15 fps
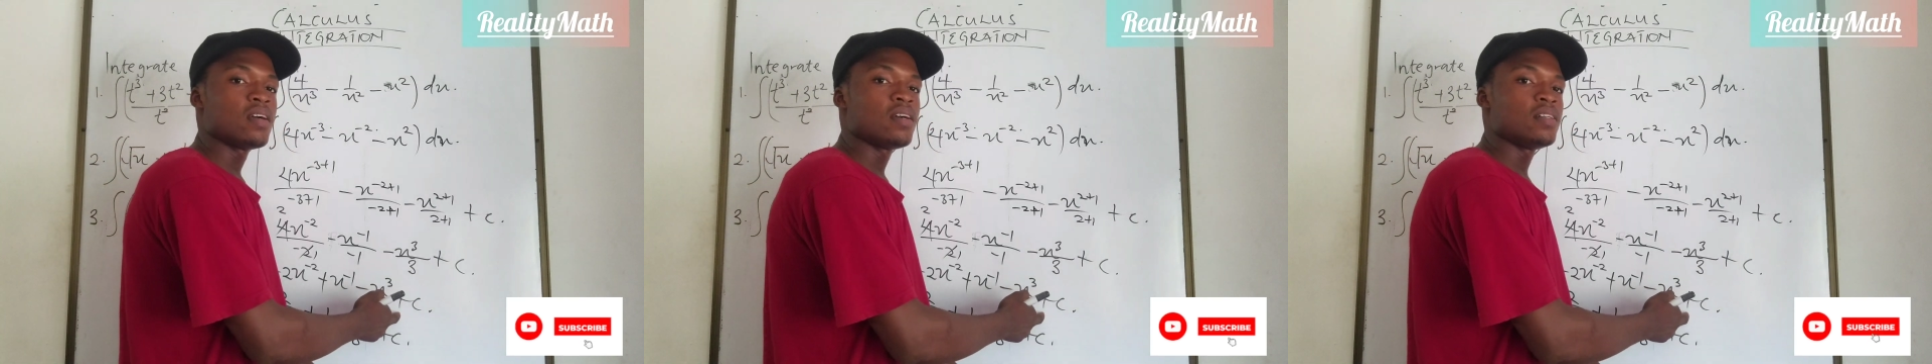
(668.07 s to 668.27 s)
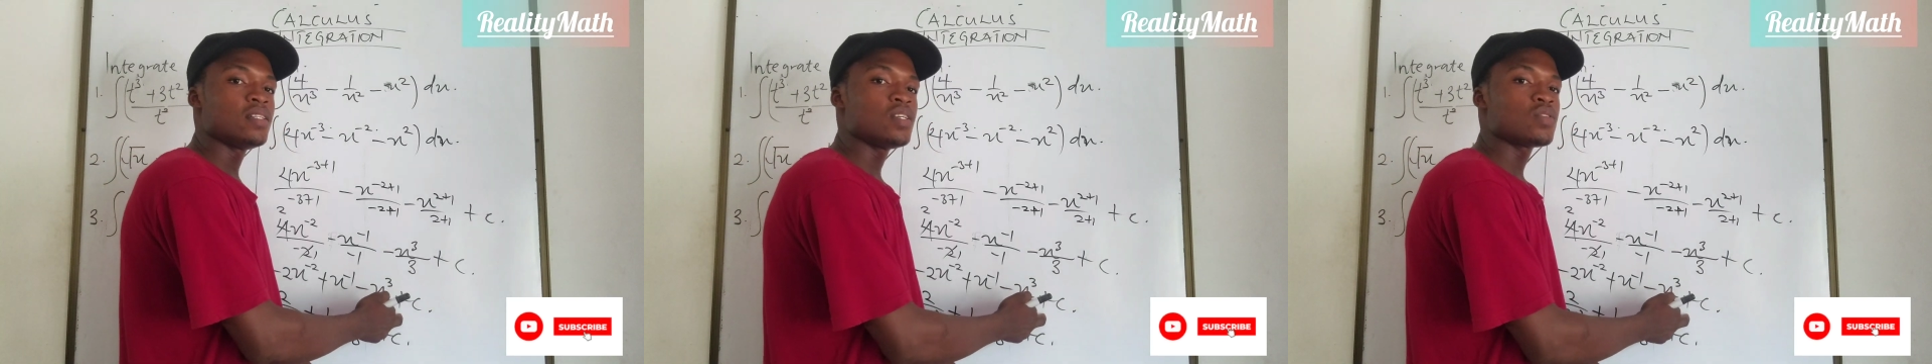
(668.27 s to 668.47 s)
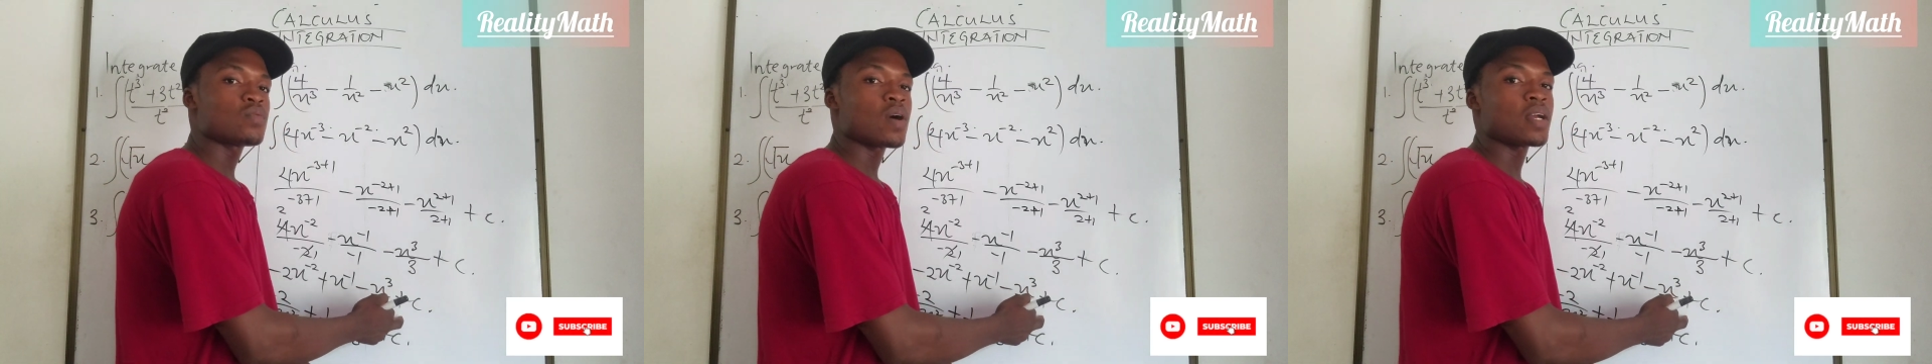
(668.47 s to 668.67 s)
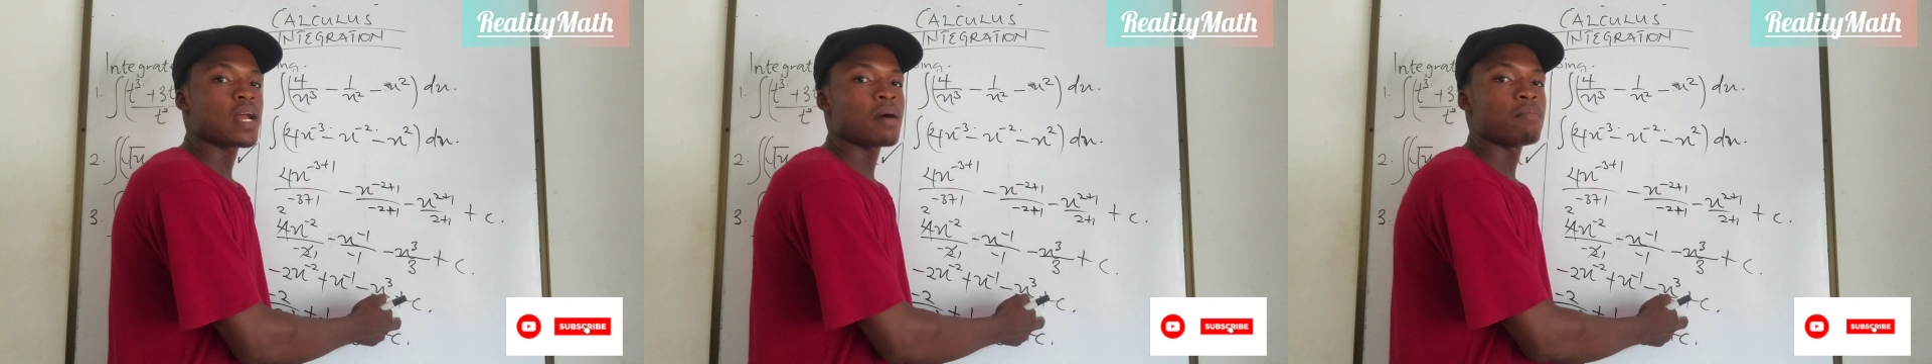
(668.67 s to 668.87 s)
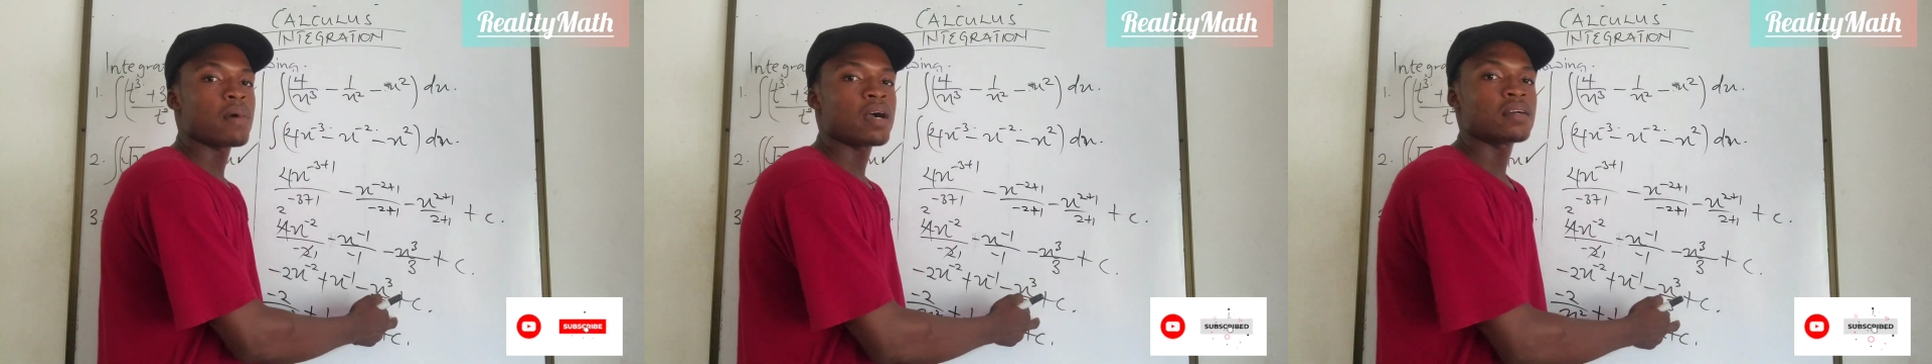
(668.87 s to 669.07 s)
this one
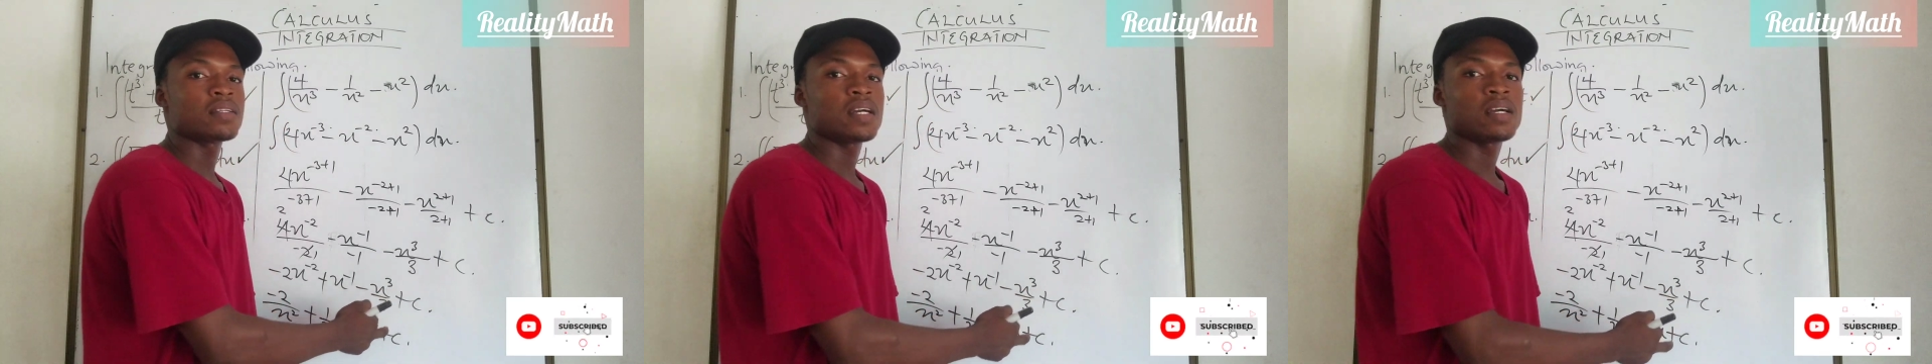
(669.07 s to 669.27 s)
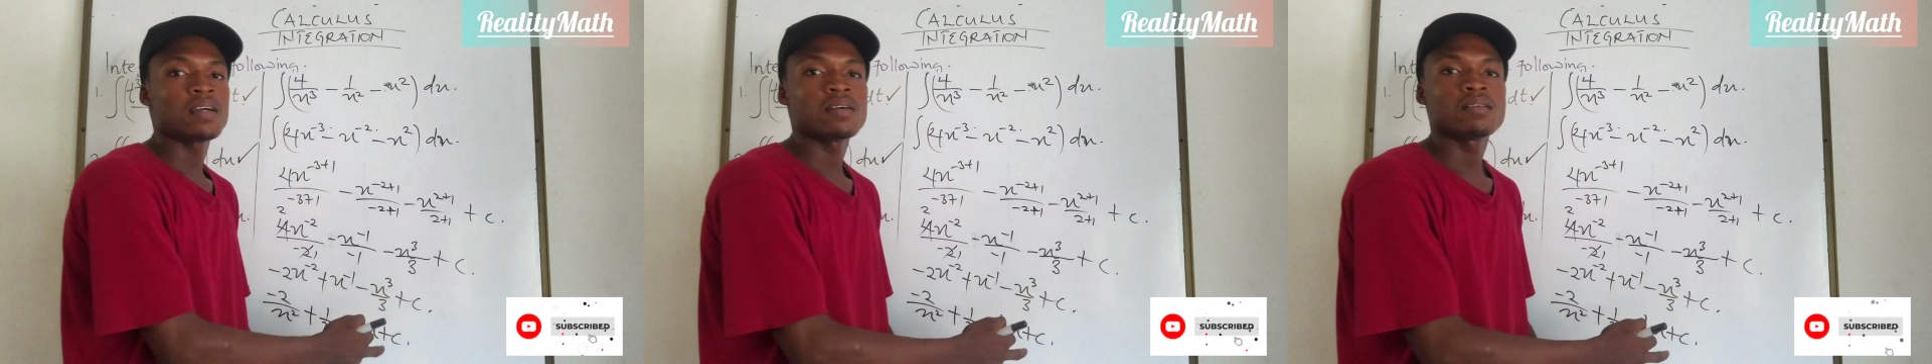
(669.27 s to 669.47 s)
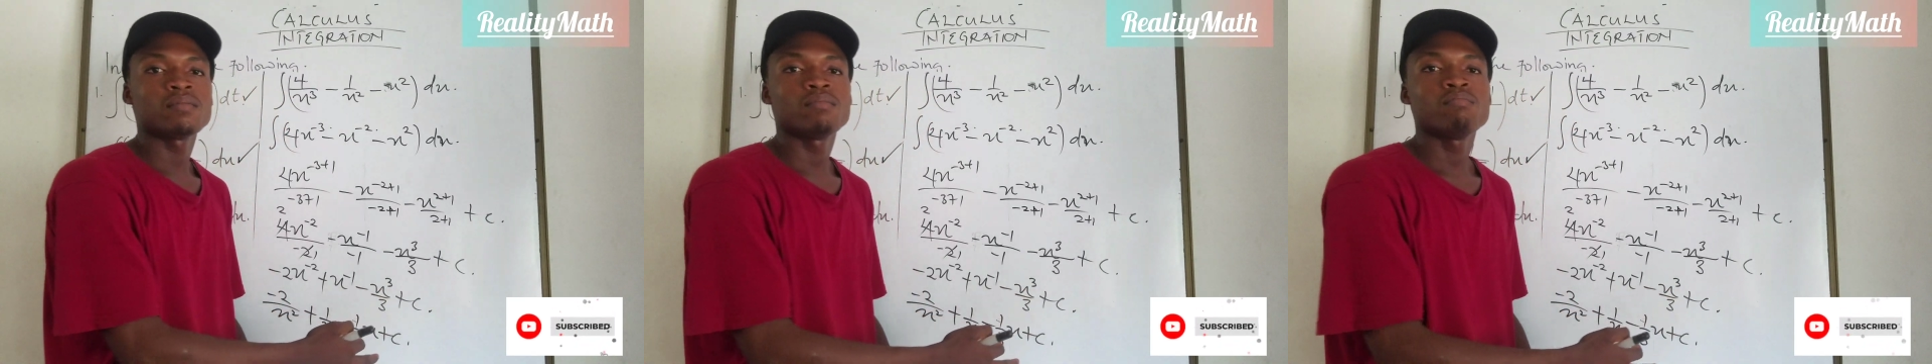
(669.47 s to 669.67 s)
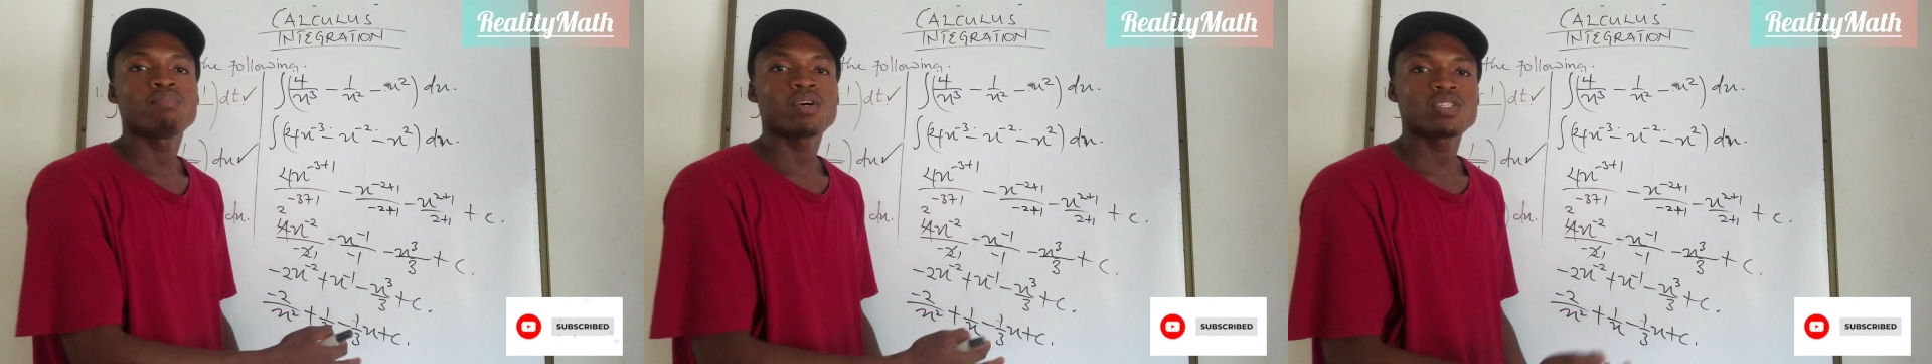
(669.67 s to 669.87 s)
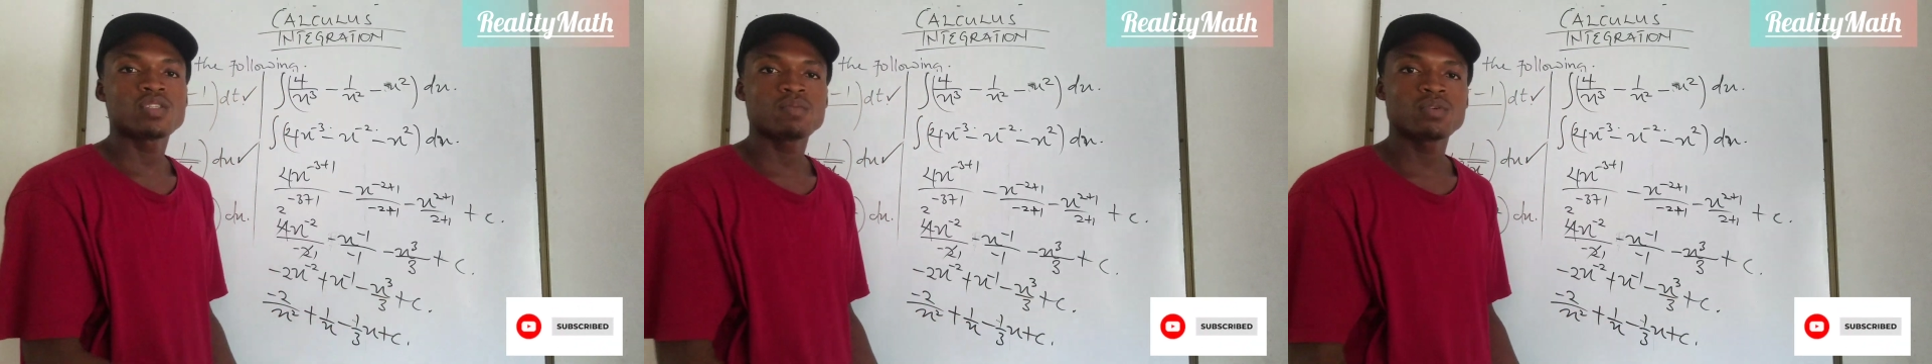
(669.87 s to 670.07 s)
among the
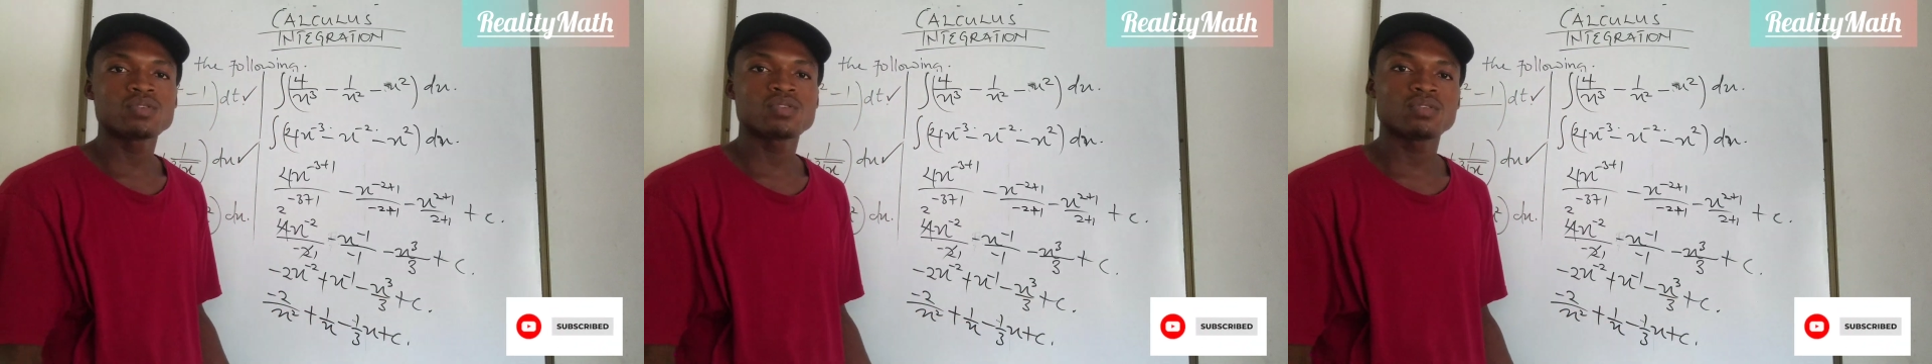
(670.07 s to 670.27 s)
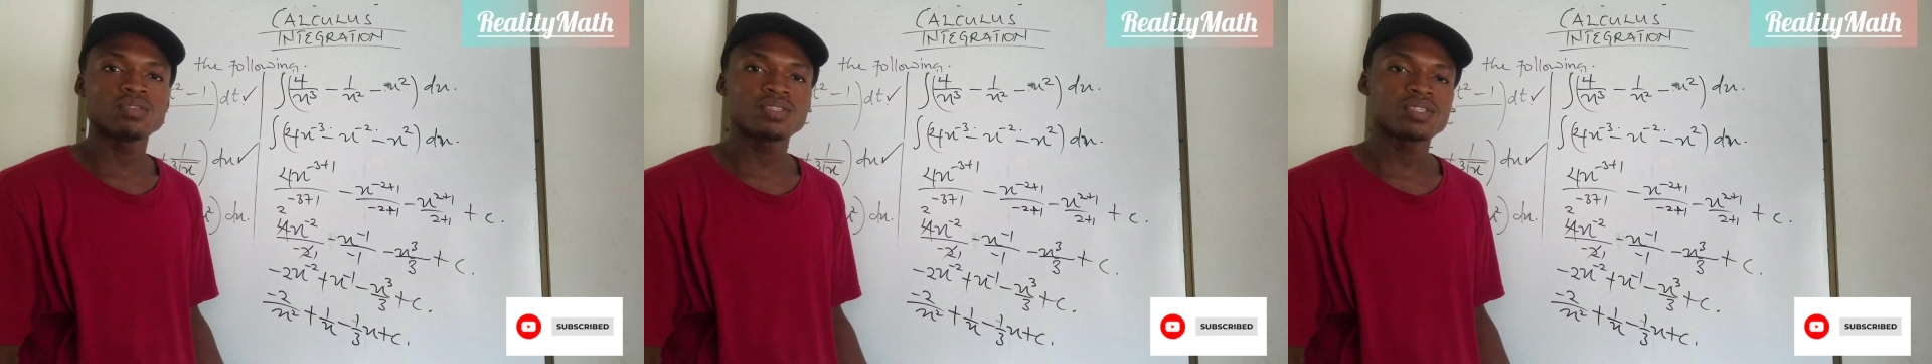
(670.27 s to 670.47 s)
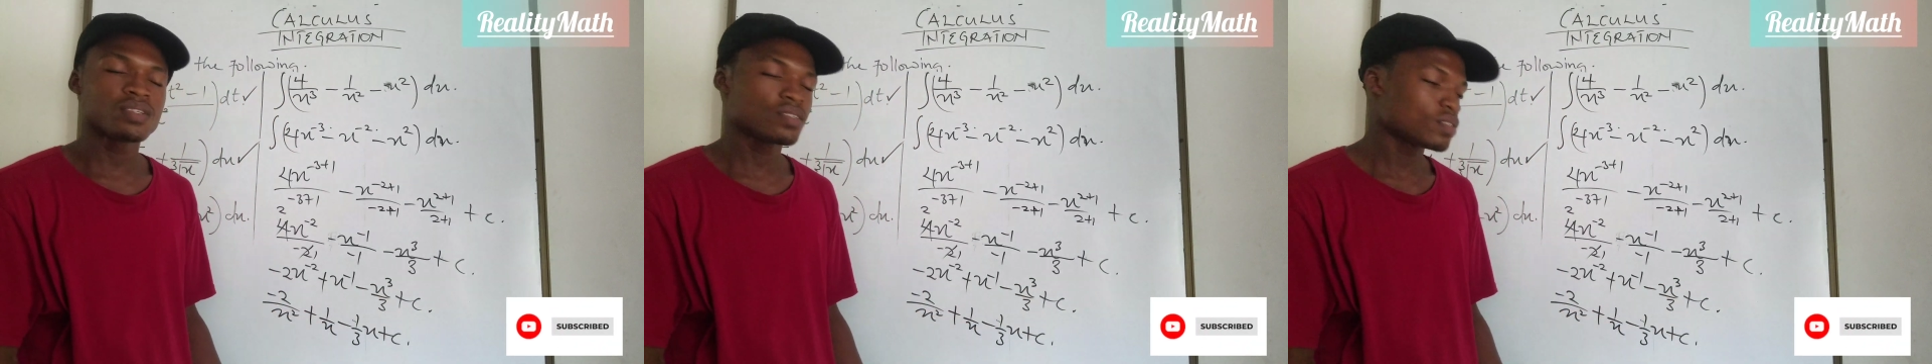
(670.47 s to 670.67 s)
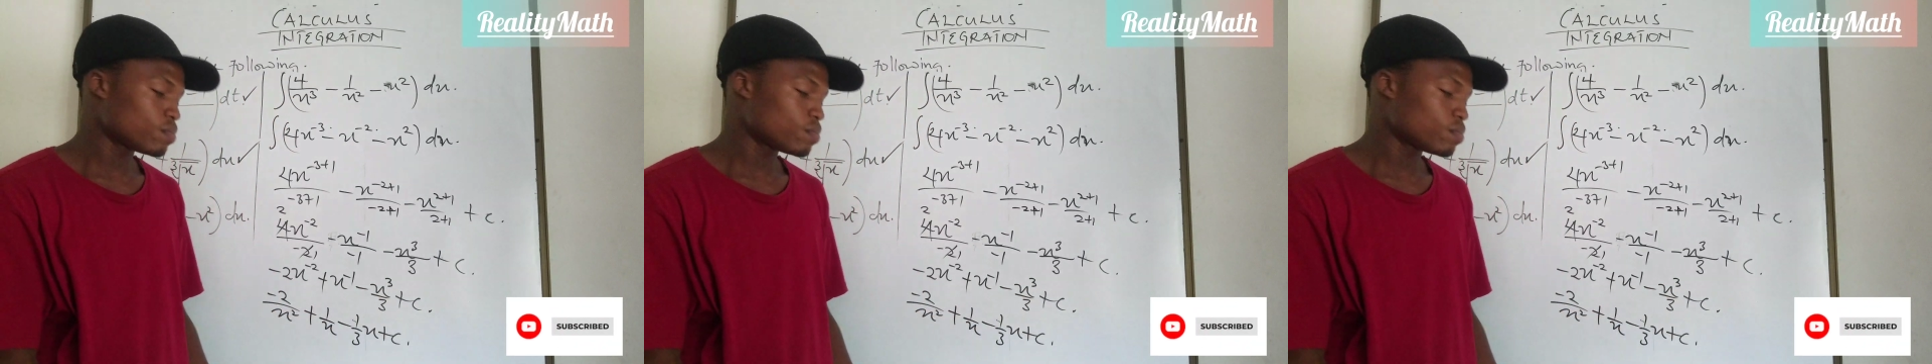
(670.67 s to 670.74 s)
possible solutions,